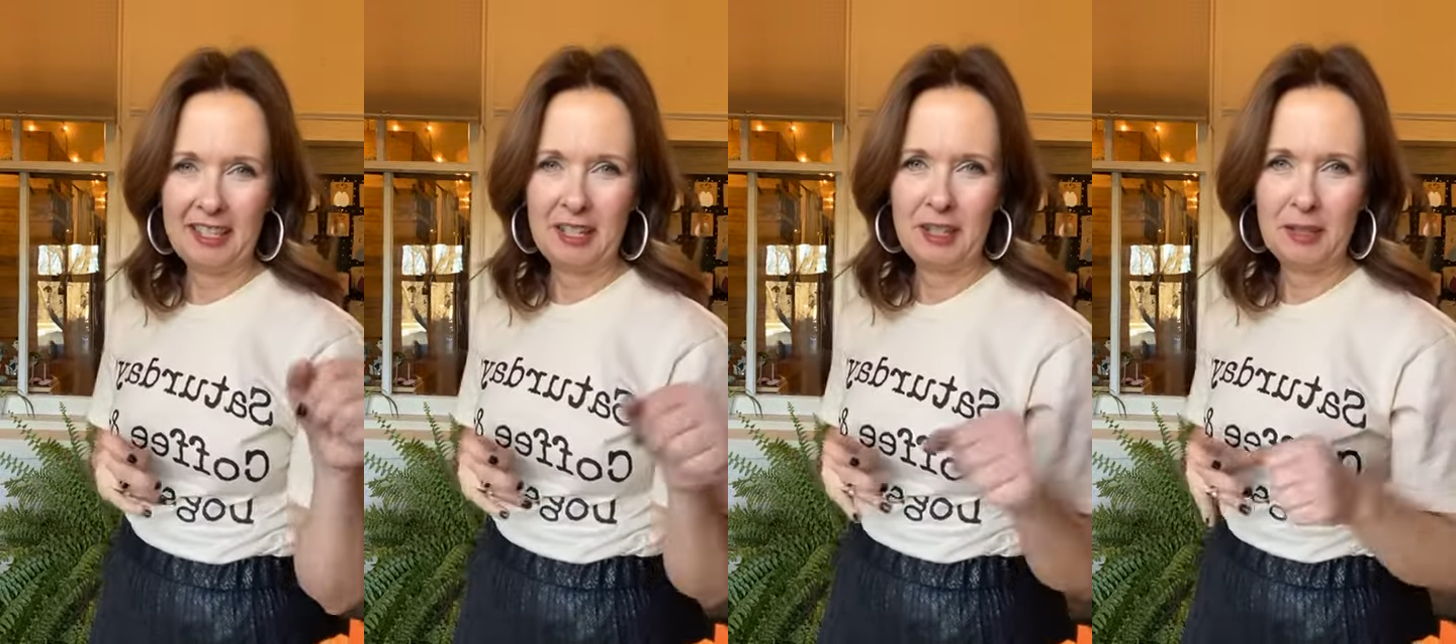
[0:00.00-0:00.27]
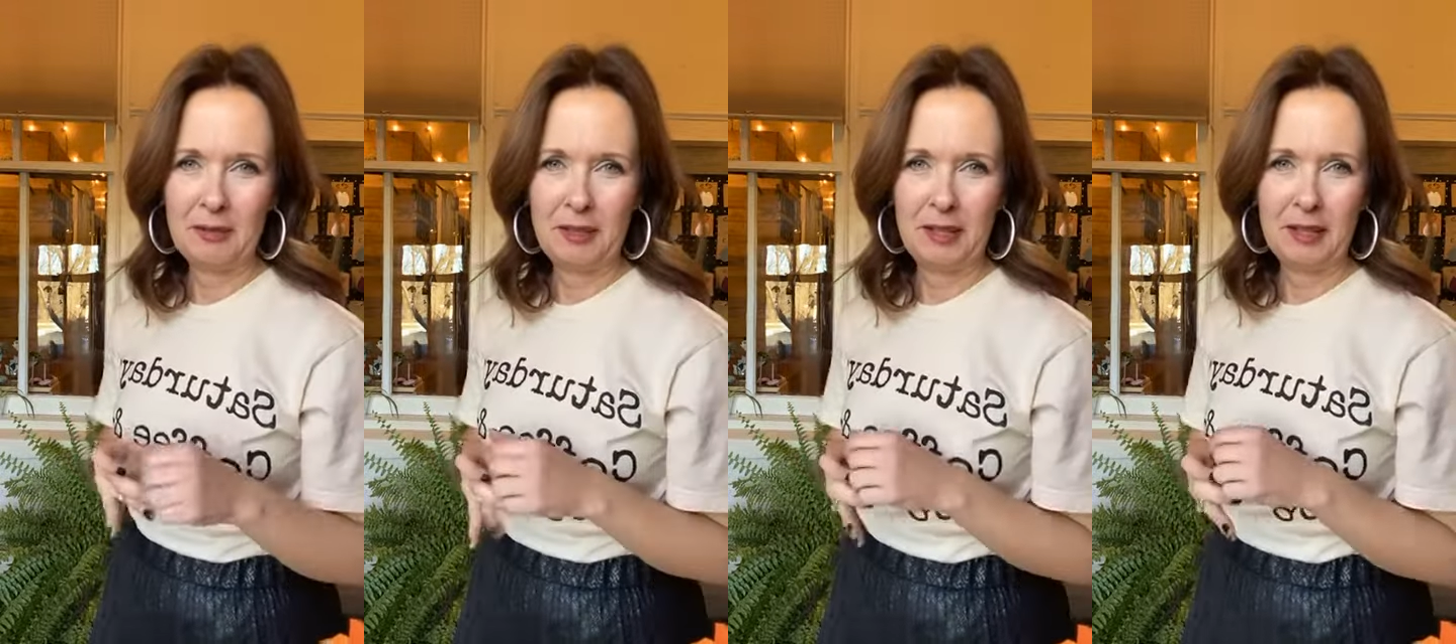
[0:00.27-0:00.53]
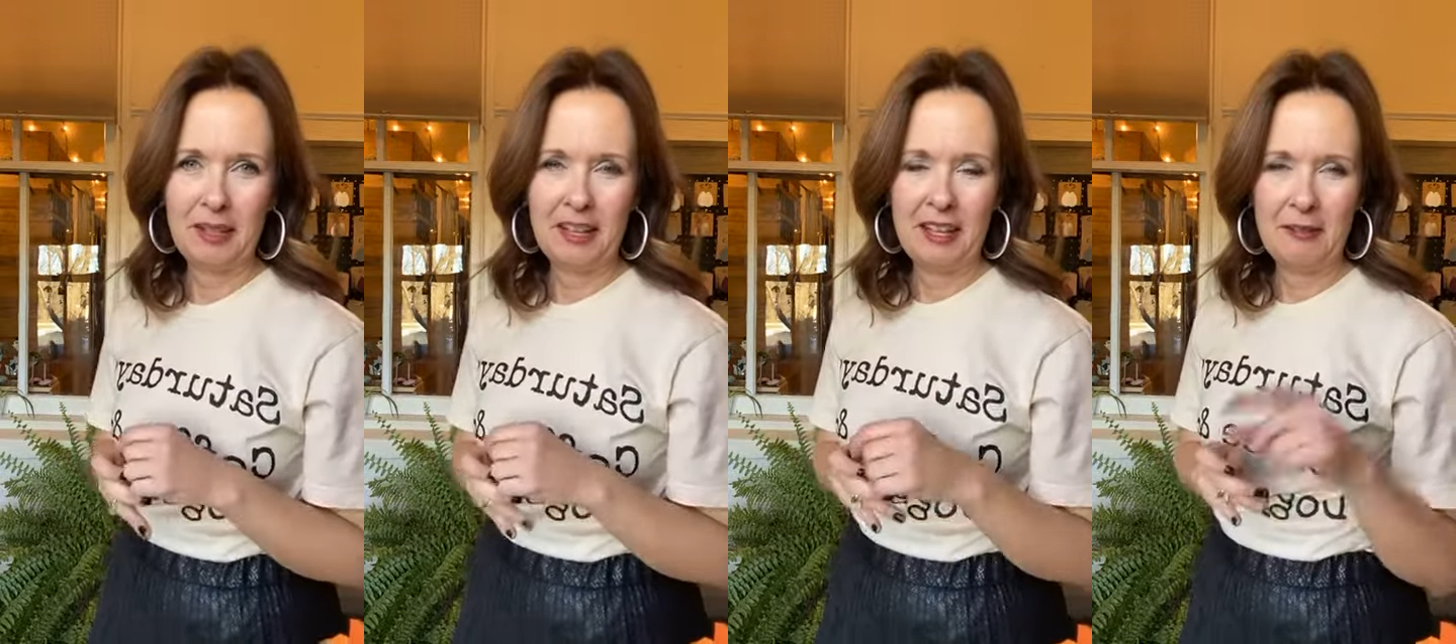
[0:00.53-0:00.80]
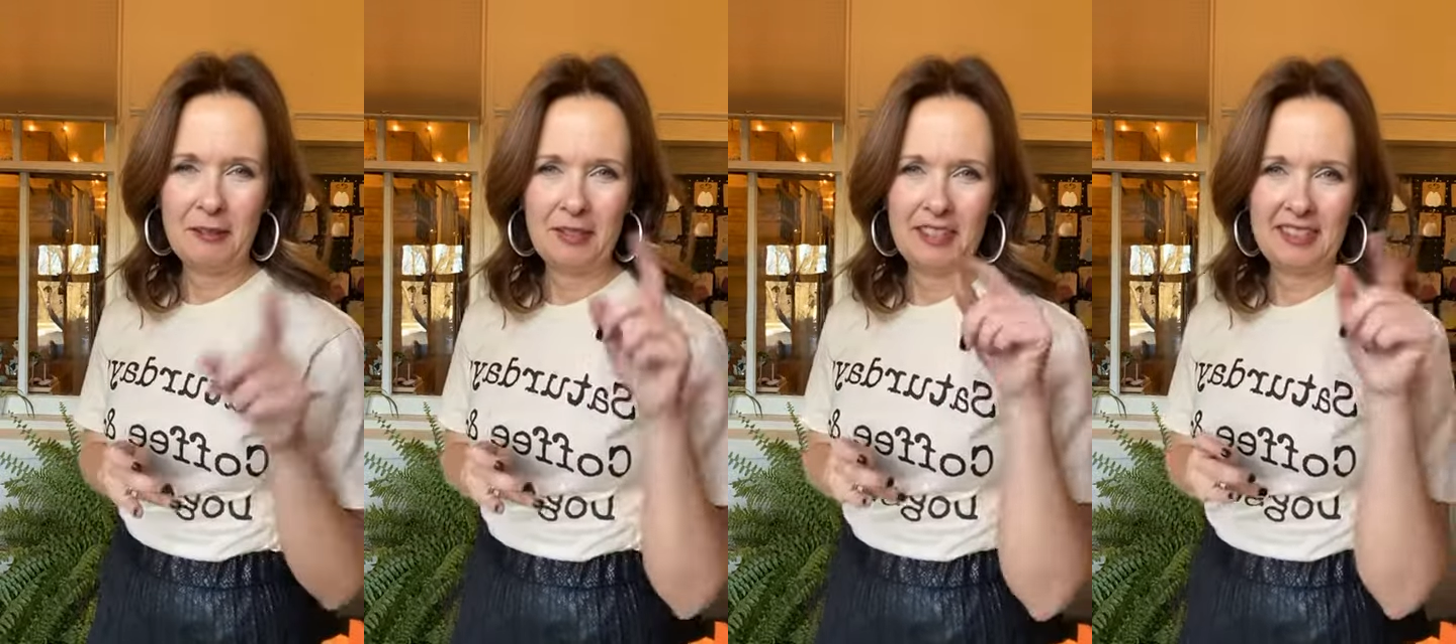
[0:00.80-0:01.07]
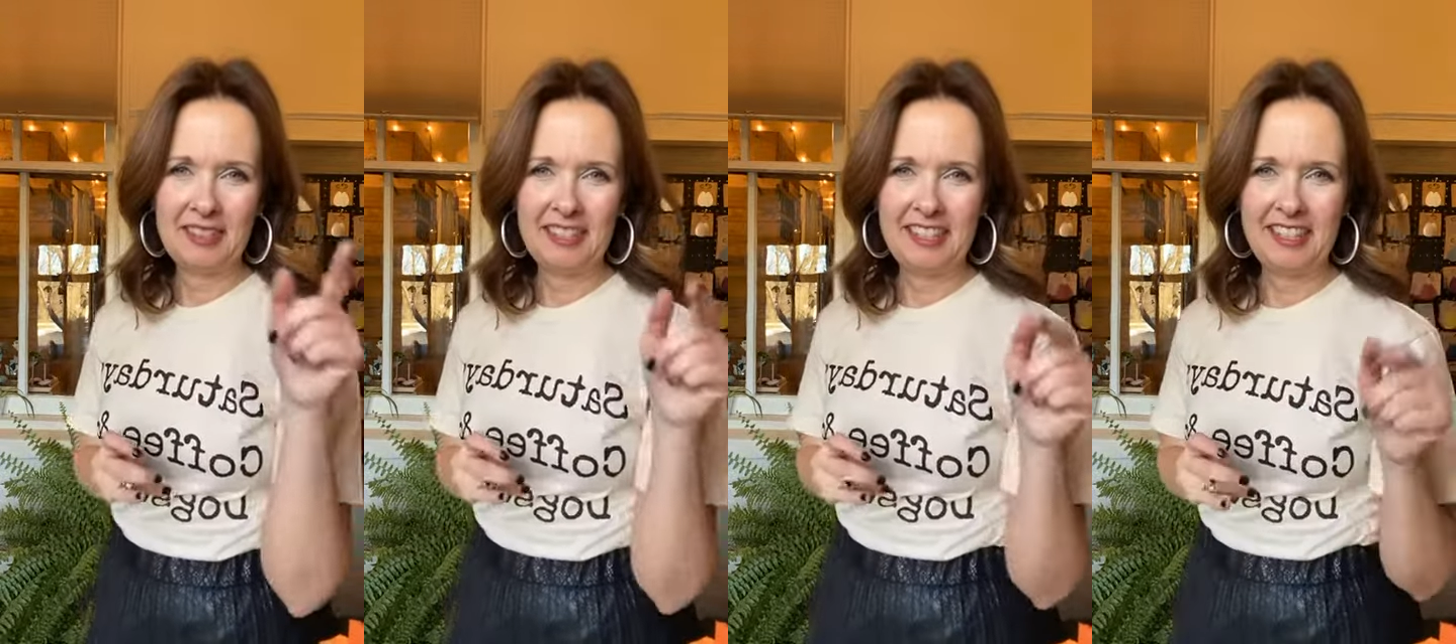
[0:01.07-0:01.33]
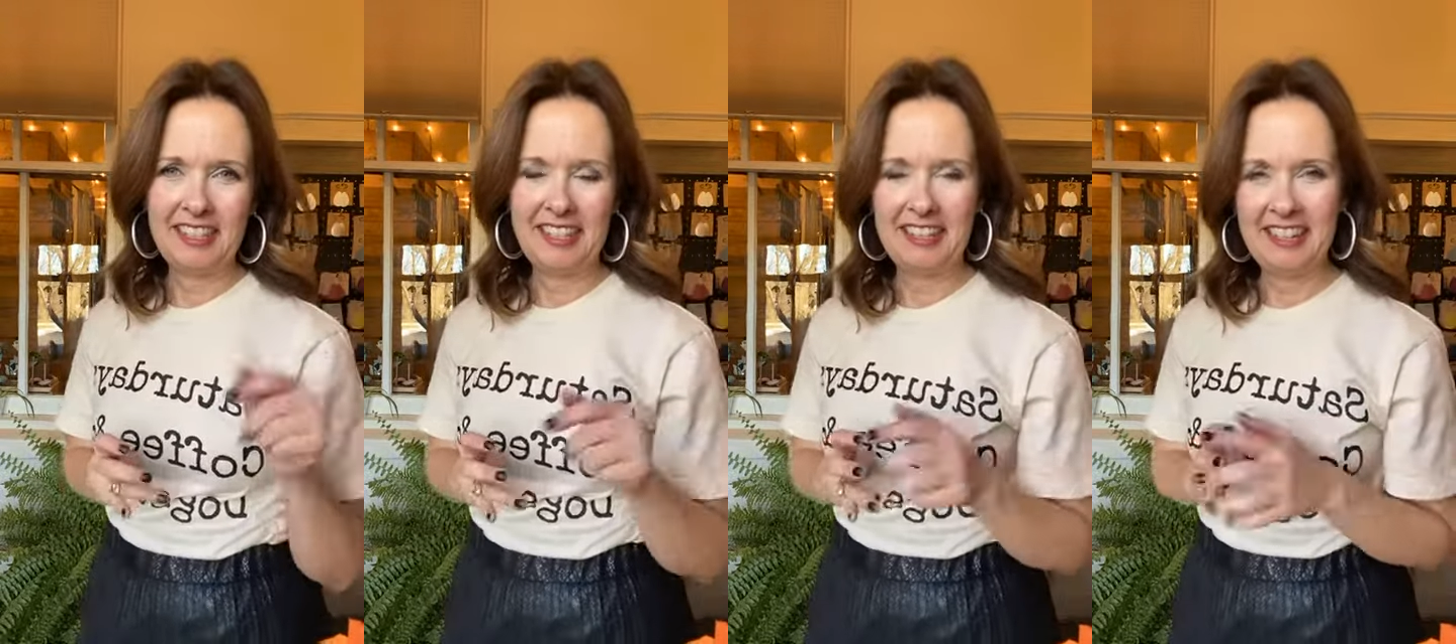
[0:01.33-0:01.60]
I just mean with the
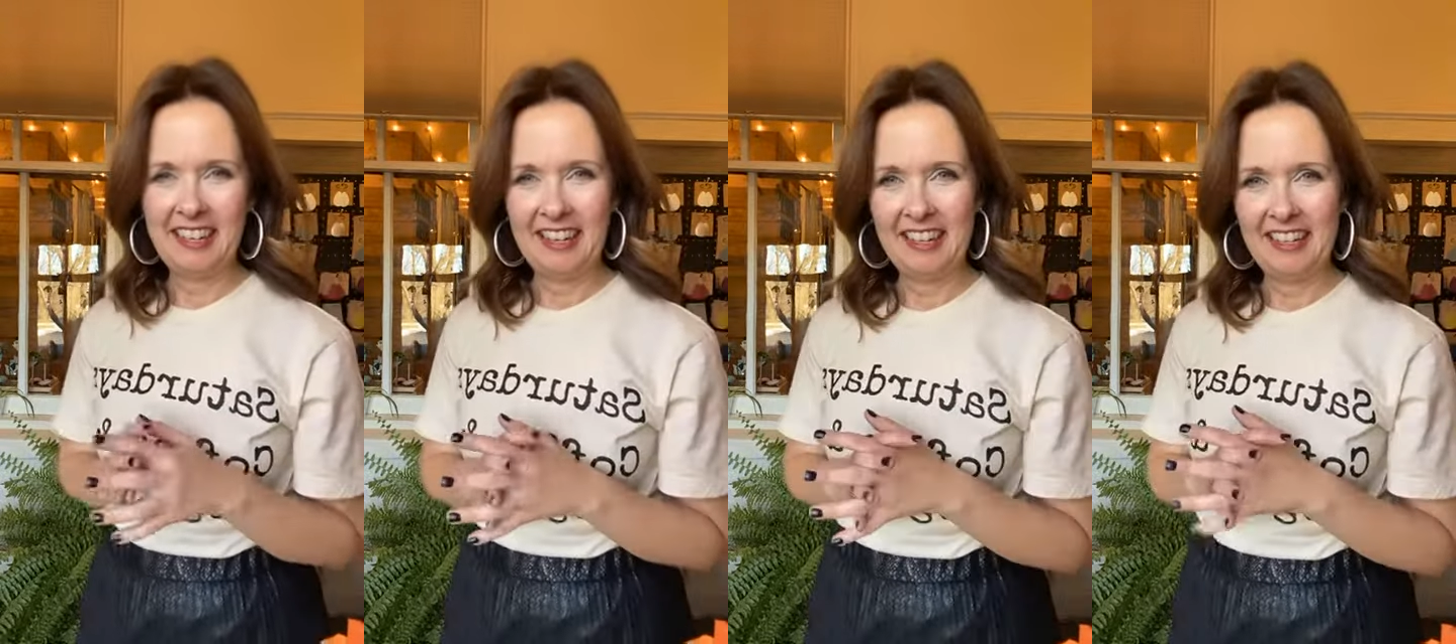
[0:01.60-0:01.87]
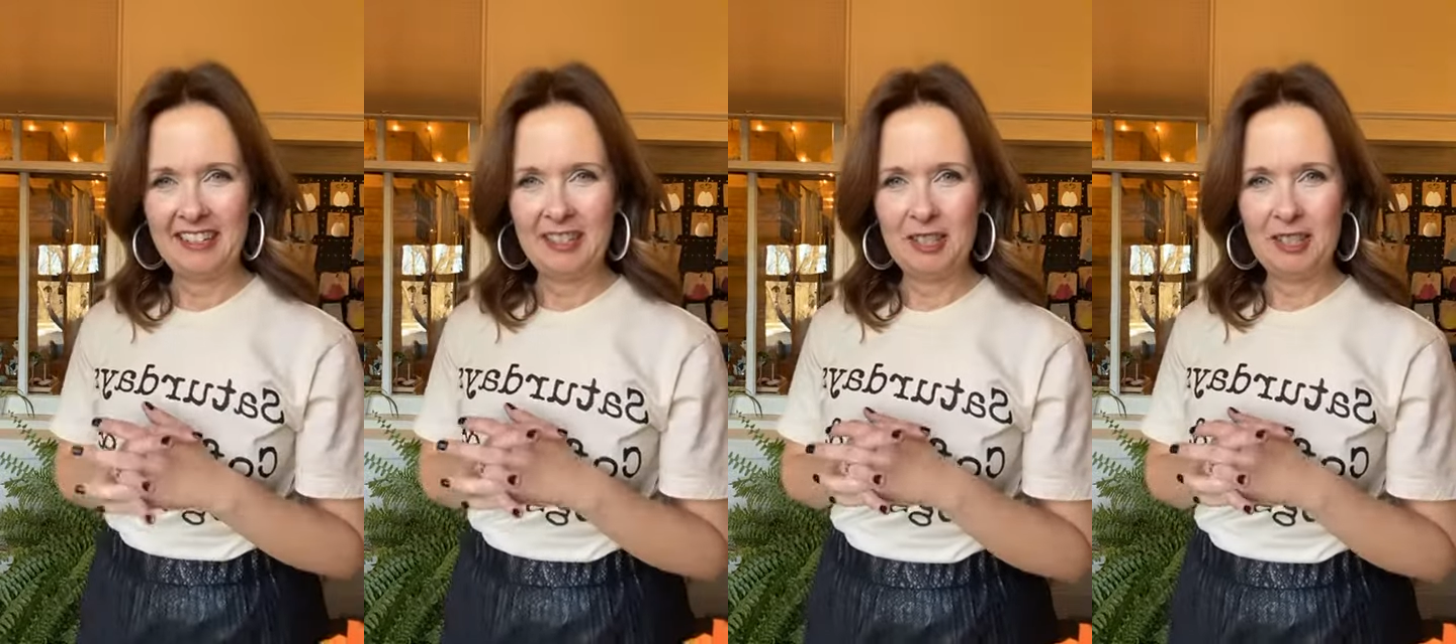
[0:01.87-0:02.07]
CE at the end.